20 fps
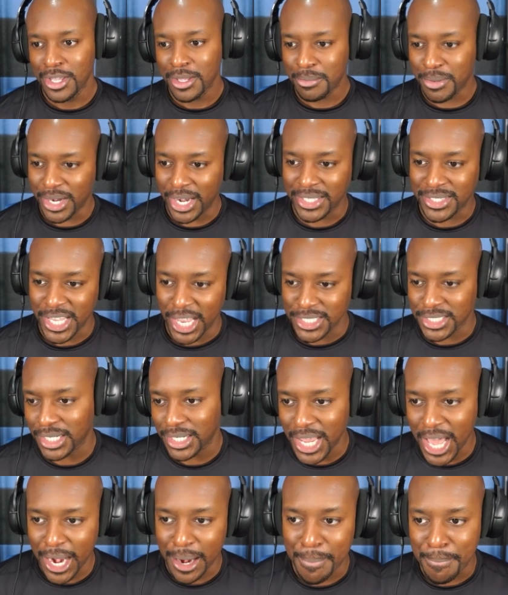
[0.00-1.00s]
but it takes a
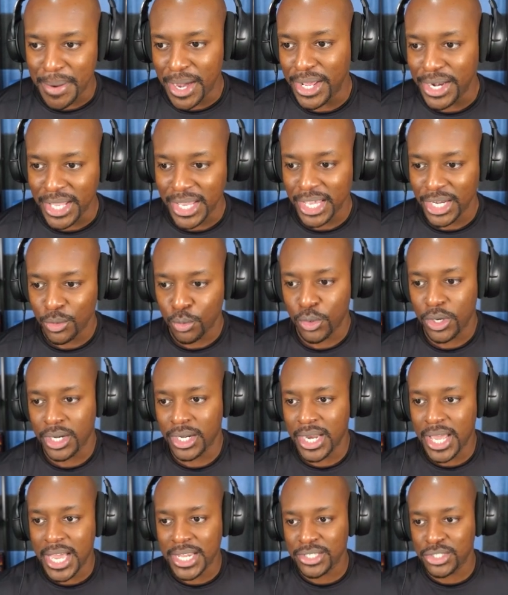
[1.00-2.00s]
lot of money and
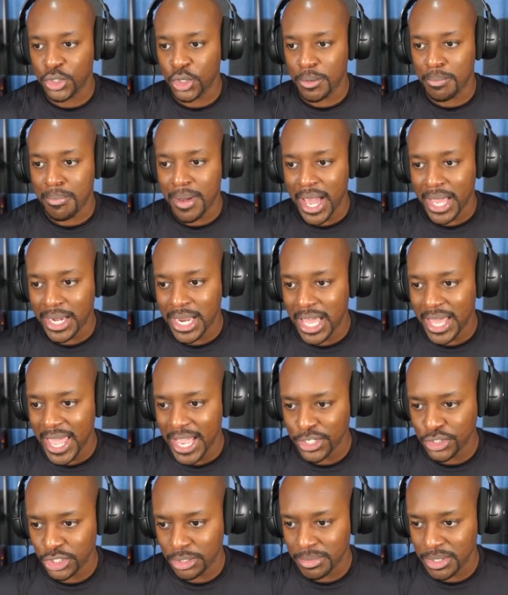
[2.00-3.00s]
whatnot, so it might not
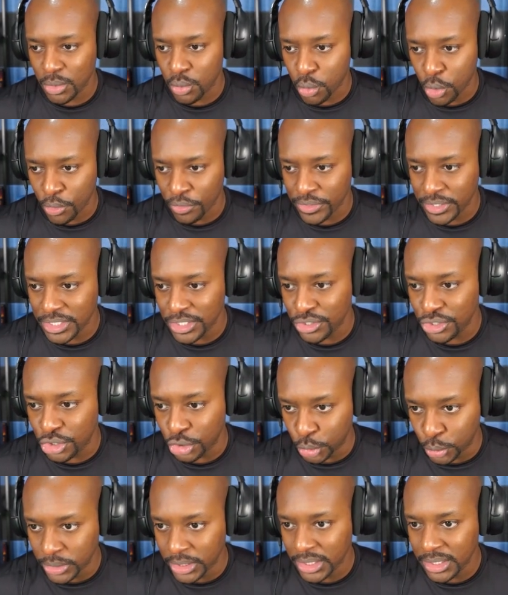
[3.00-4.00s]
actually be worth
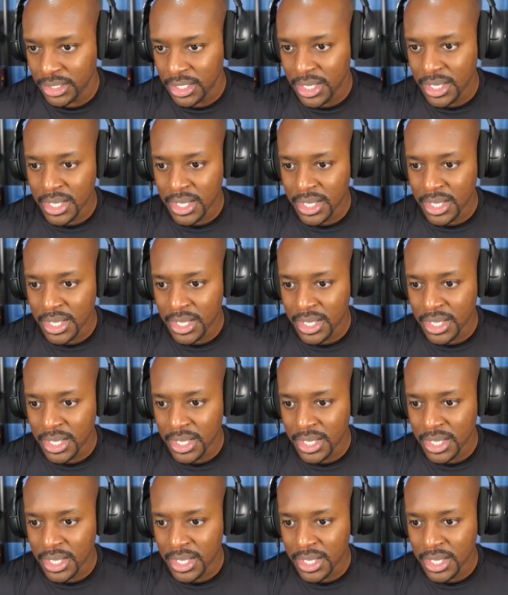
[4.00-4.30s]
doing.